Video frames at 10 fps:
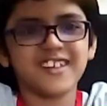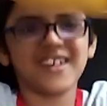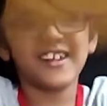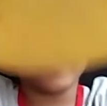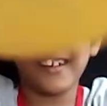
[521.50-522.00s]

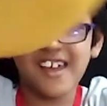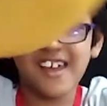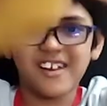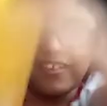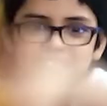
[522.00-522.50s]
dun.
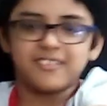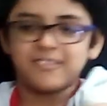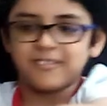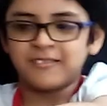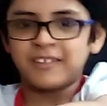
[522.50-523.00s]

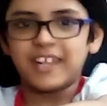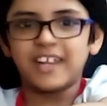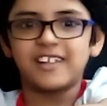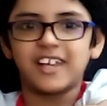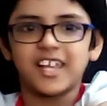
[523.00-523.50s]
It
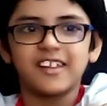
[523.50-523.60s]
died.